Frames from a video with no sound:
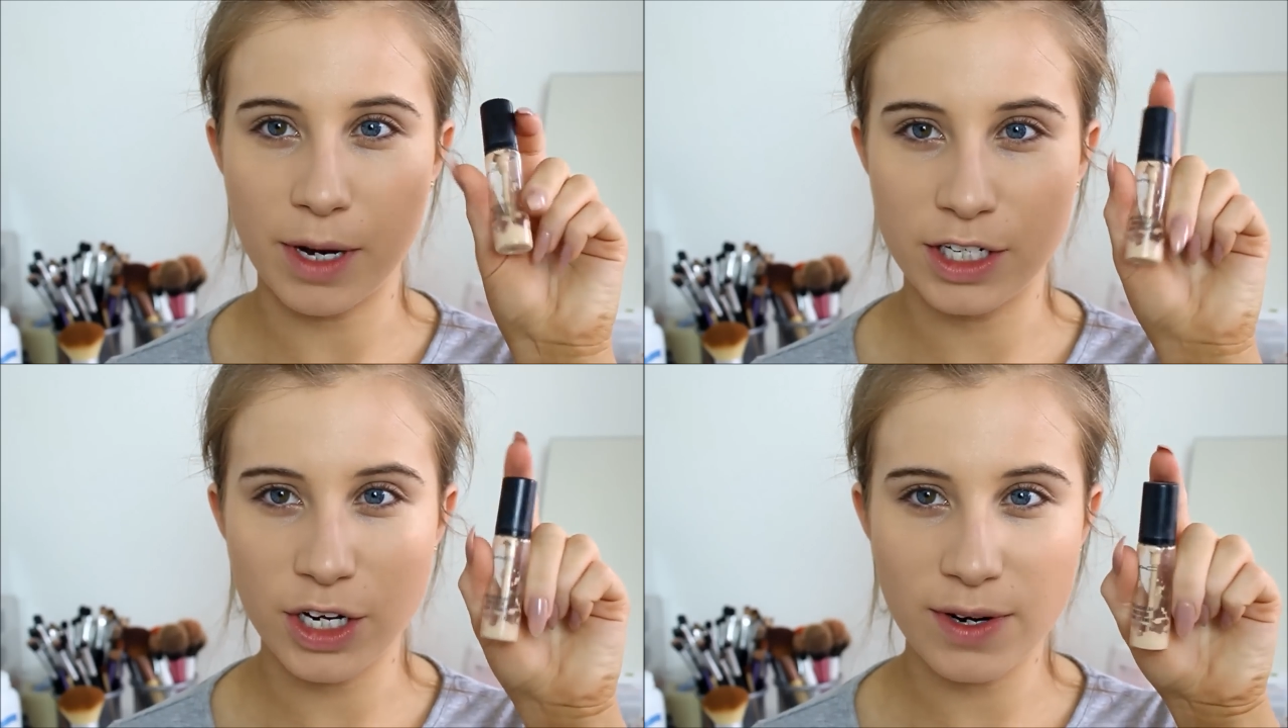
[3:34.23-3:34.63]

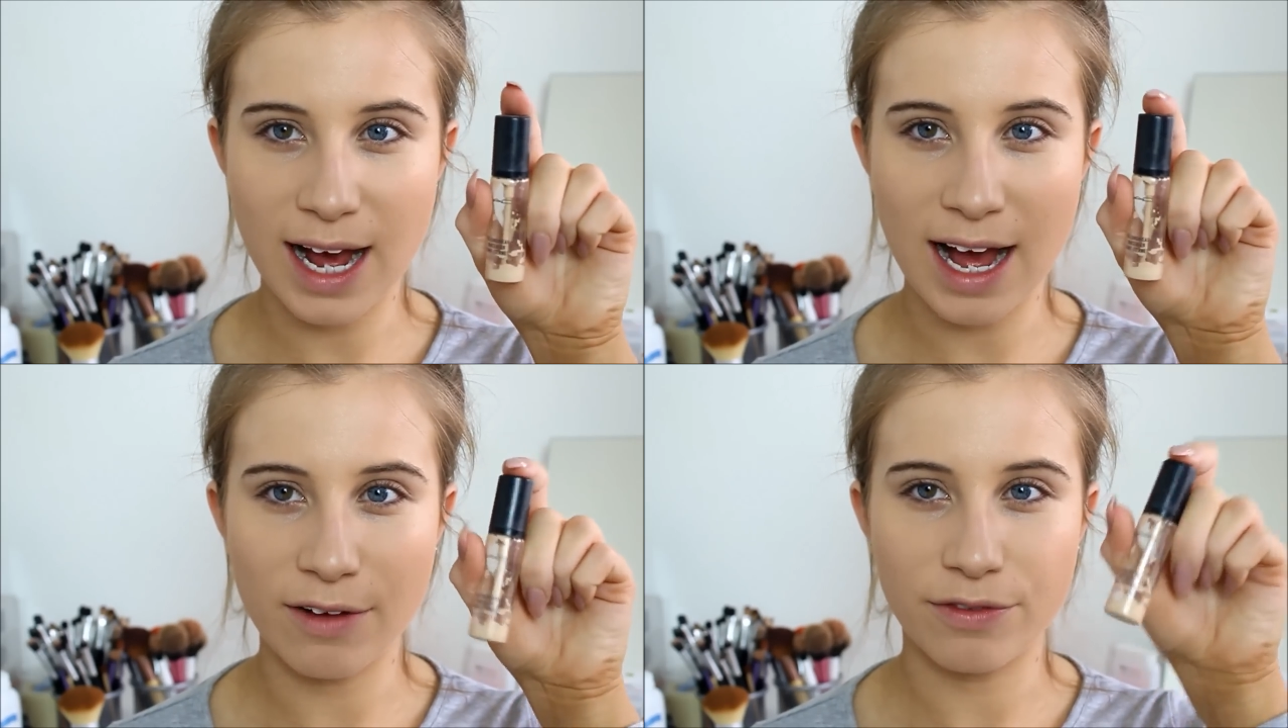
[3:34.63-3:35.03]
but I don't
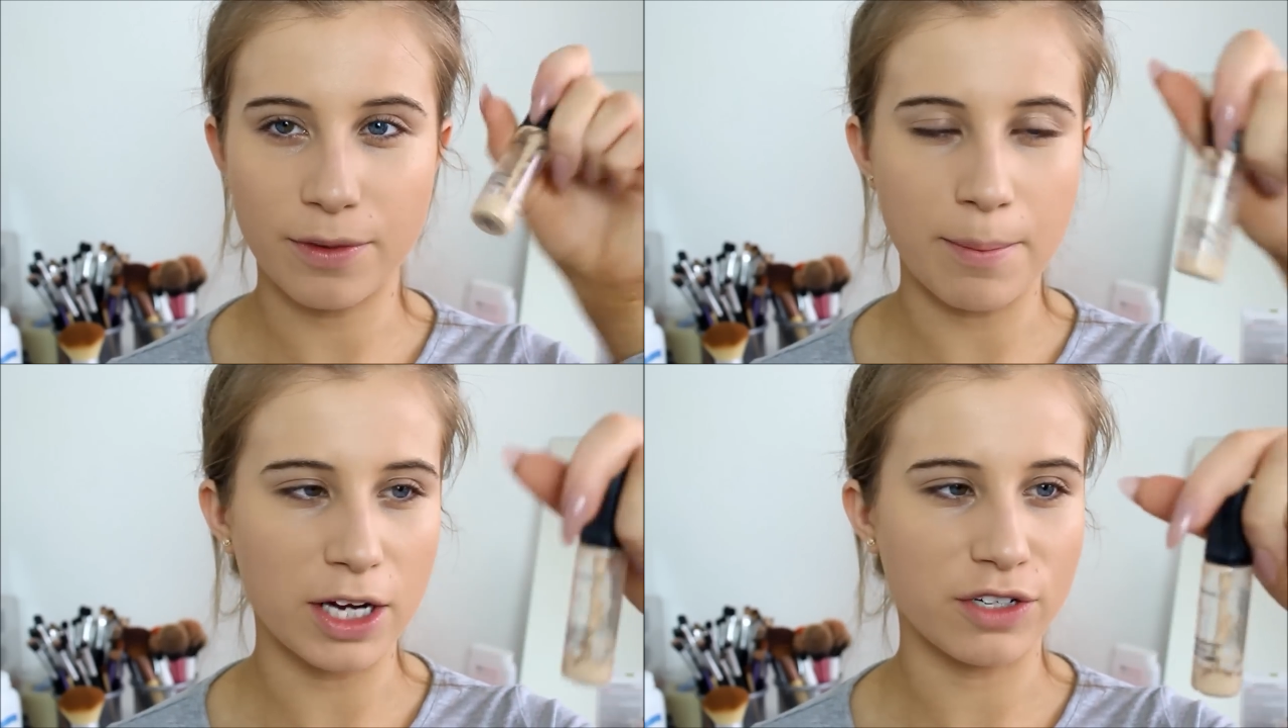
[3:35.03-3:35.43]
have
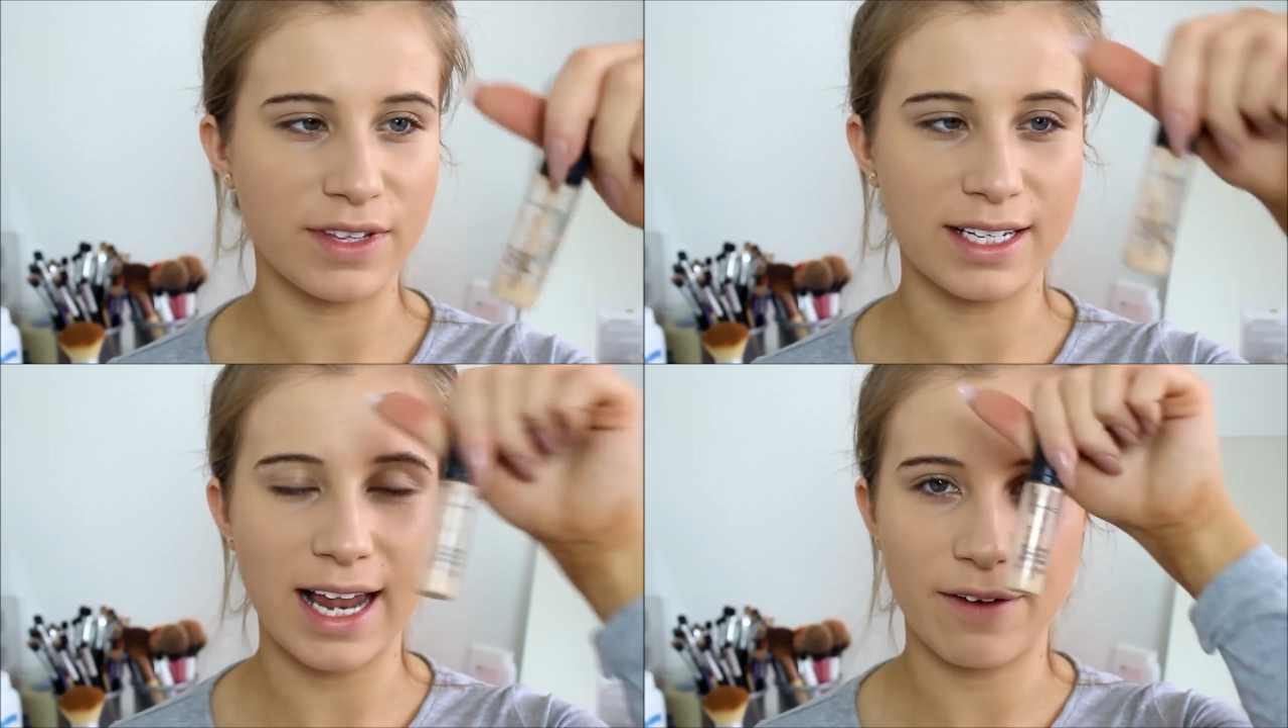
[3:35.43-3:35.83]
much of
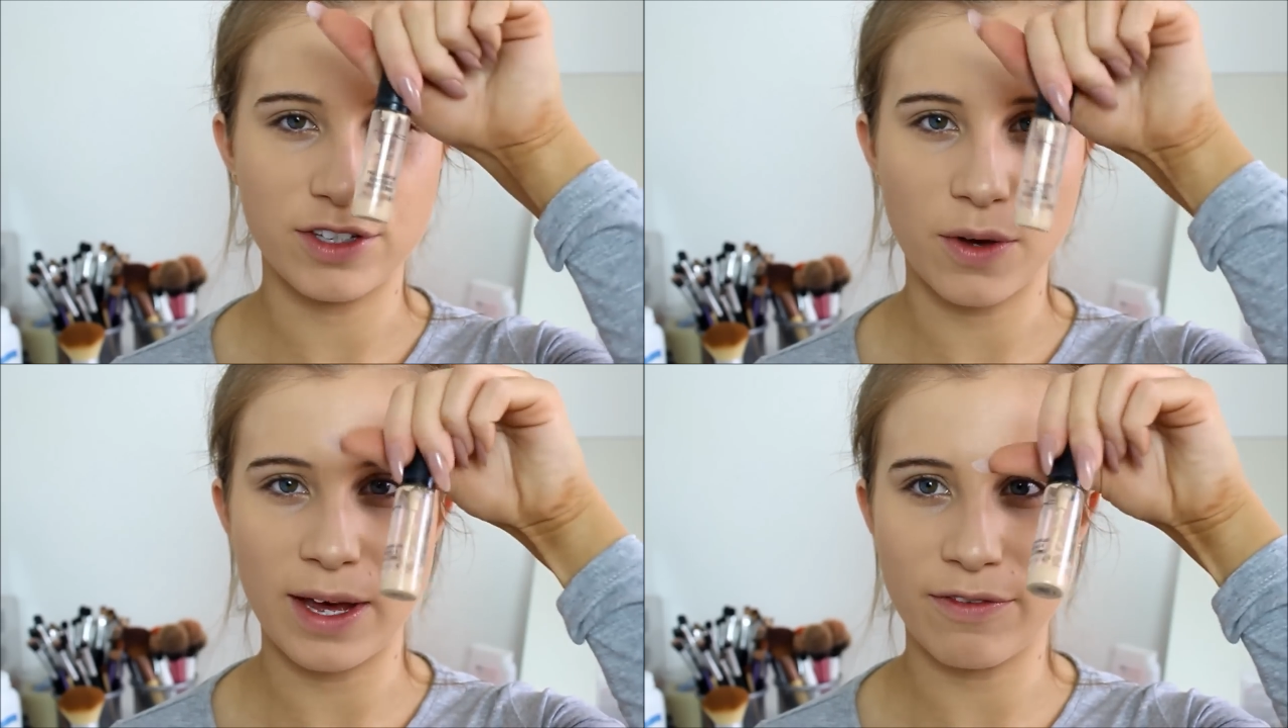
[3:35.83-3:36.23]
this left,
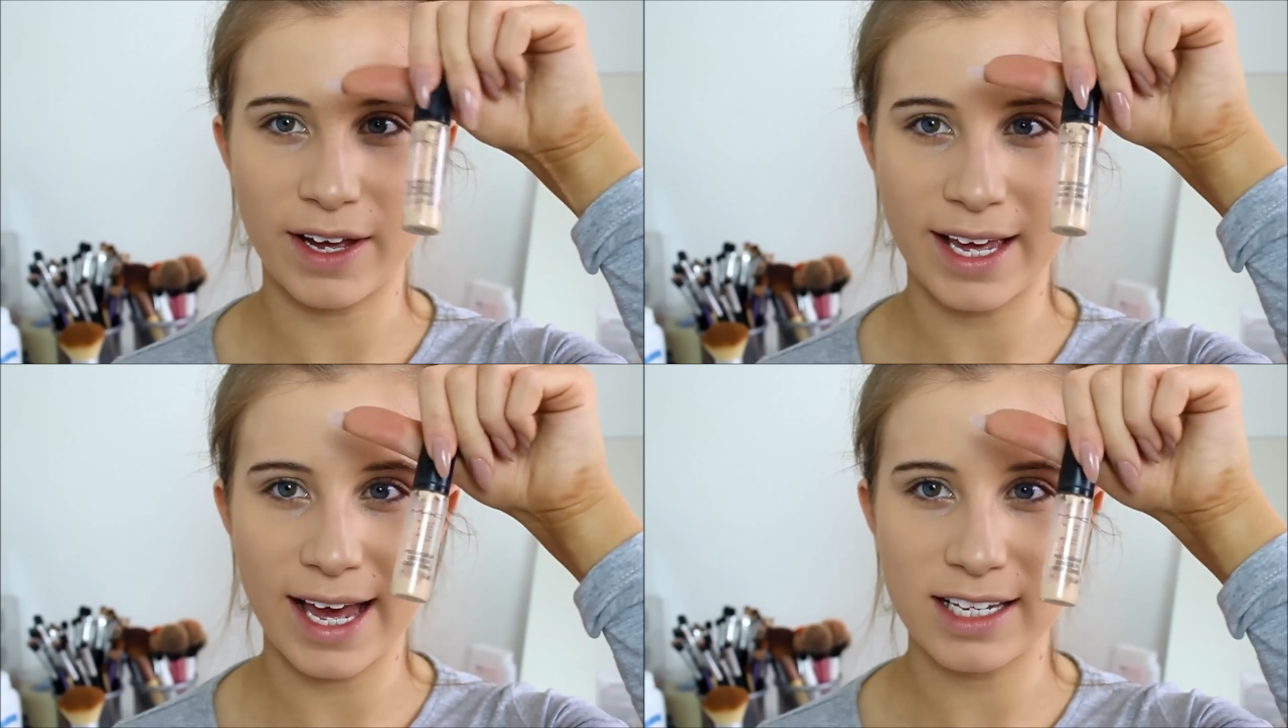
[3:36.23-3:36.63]
so if I
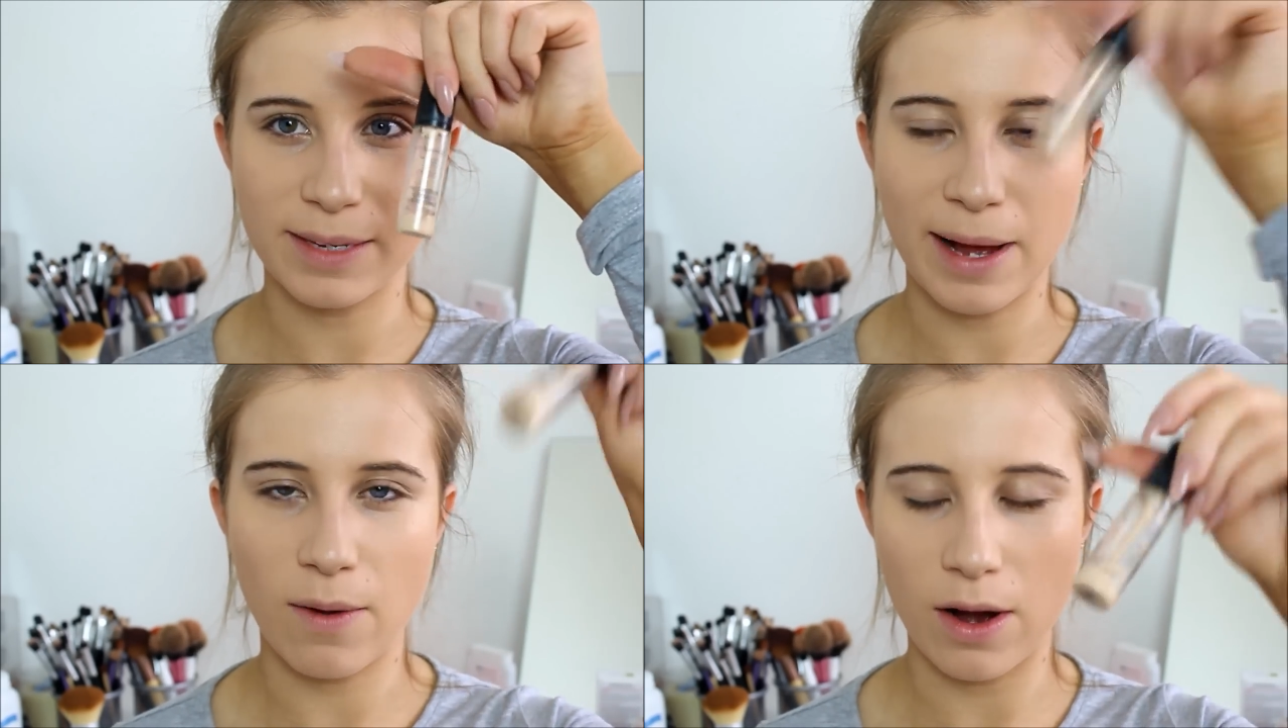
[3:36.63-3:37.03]
can get
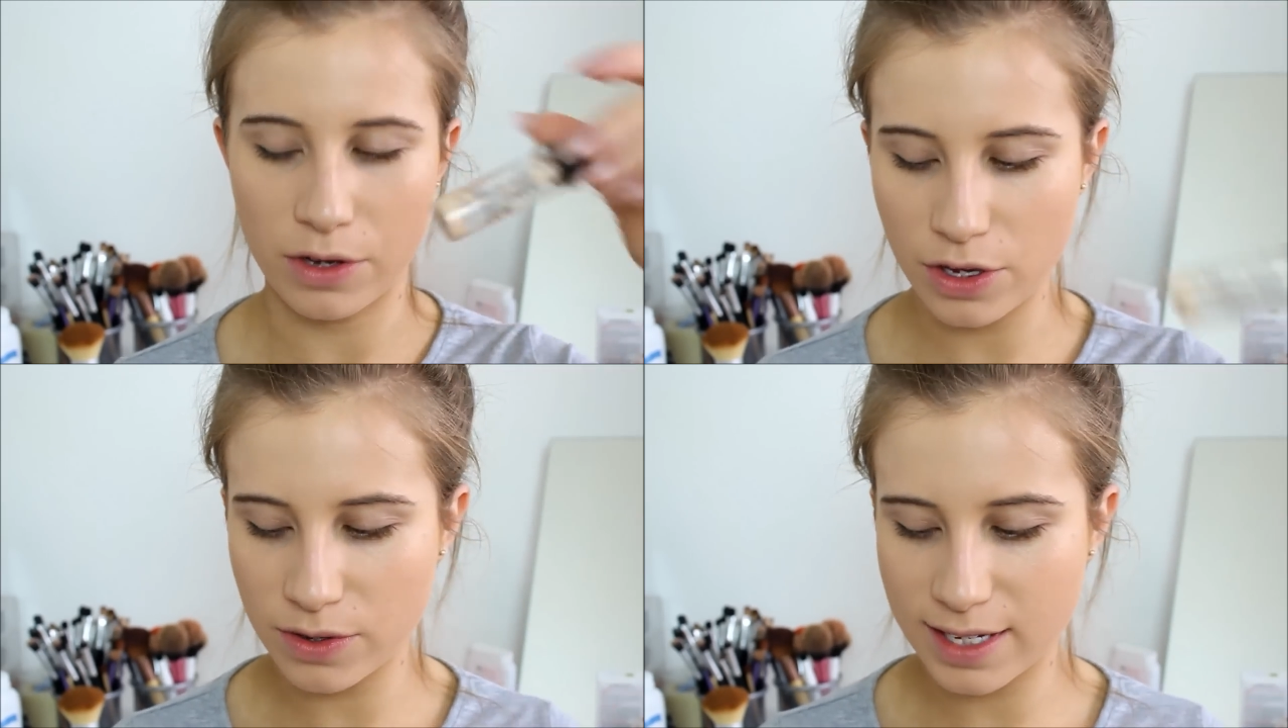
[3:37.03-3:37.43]
some out, I'll
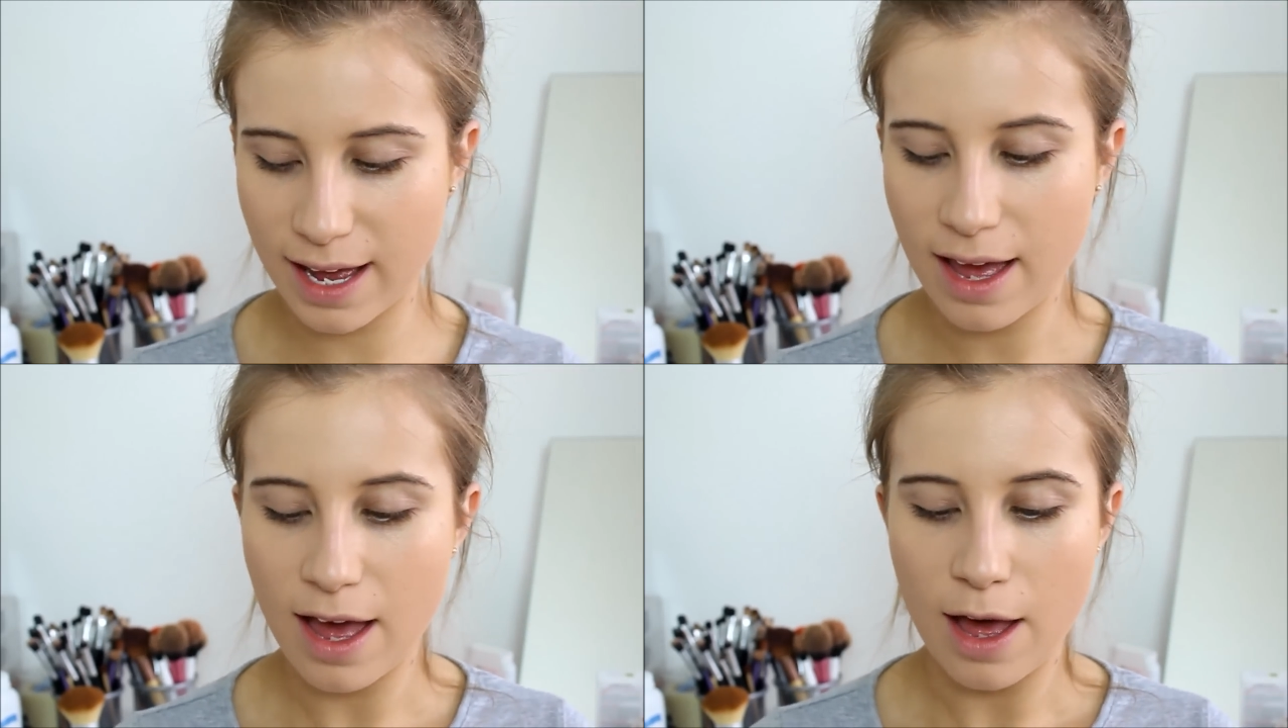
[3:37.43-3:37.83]
use it.